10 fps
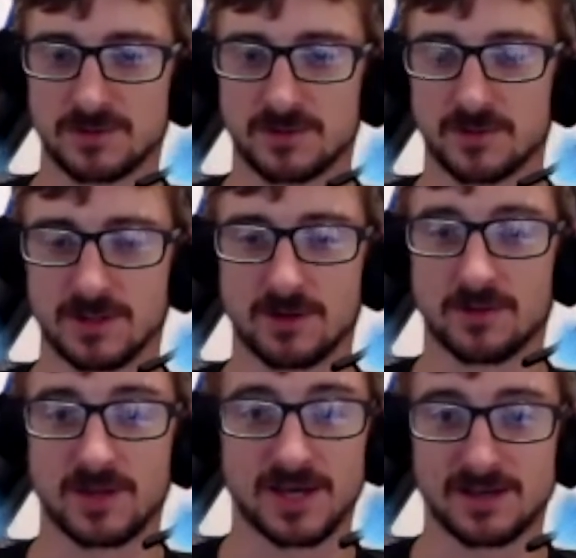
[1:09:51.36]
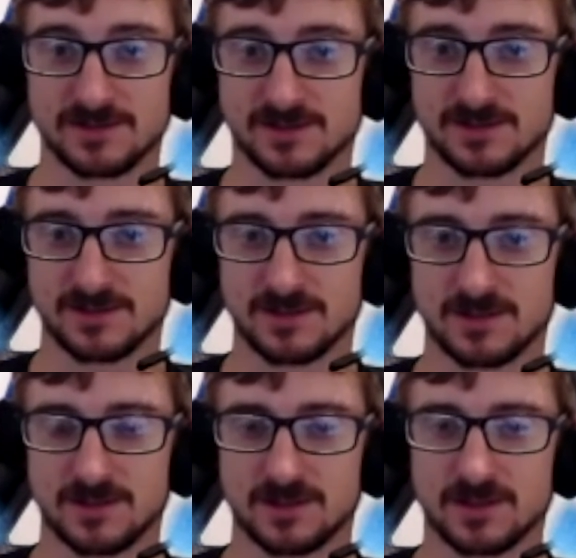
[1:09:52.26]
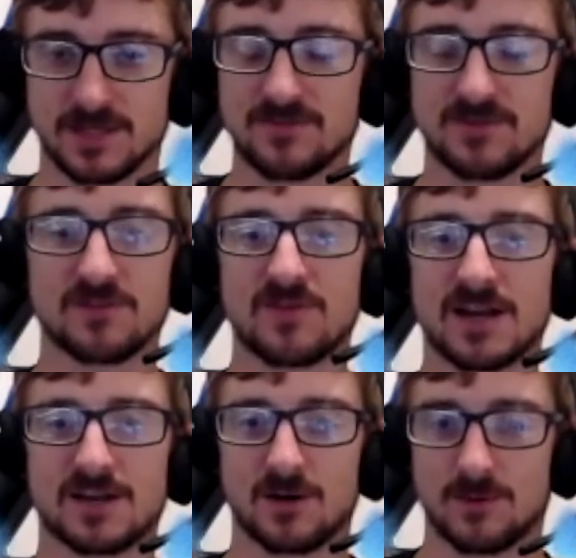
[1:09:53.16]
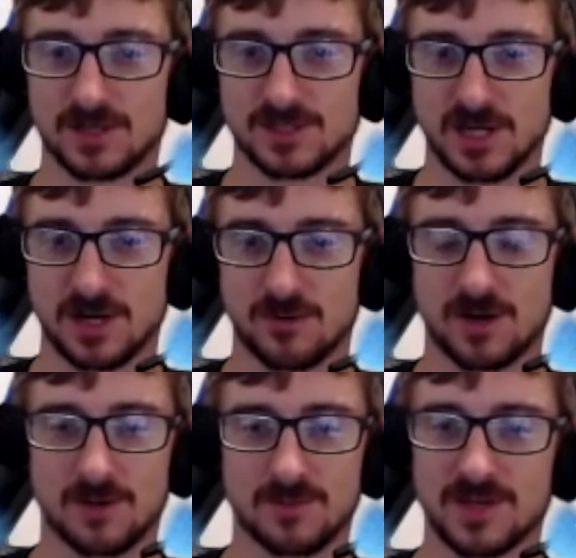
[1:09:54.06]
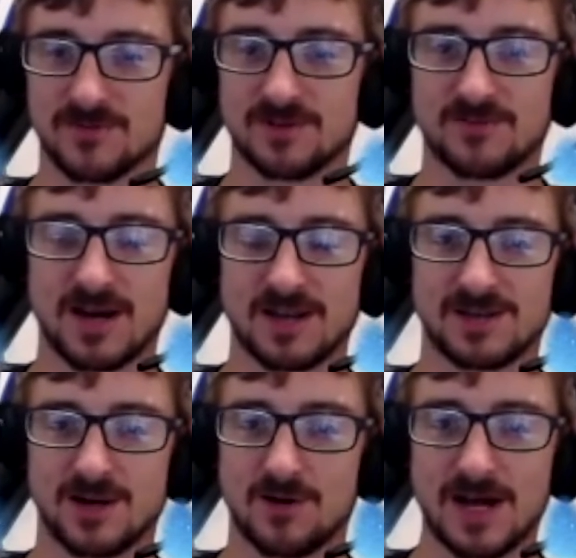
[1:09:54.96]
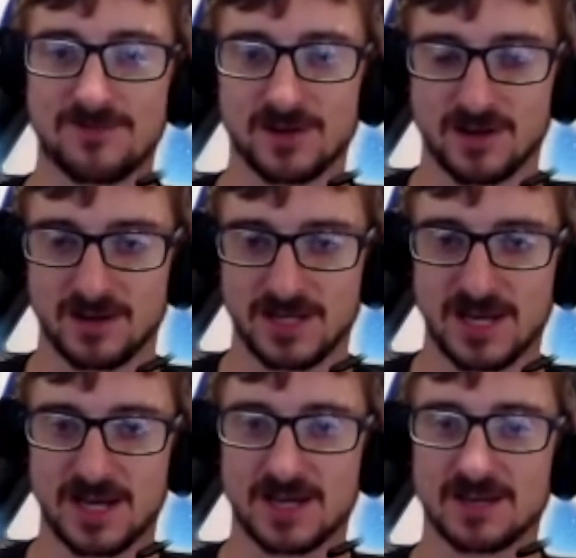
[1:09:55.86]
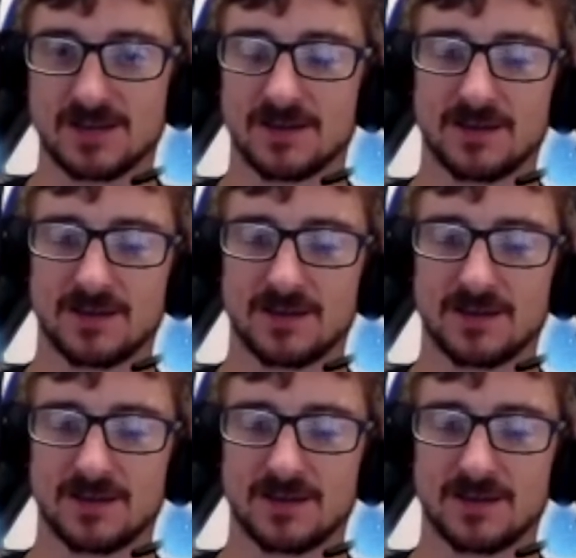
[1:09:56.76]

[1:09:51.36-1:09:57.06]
little things, even if I don't want to show up, even if I don't have a good day,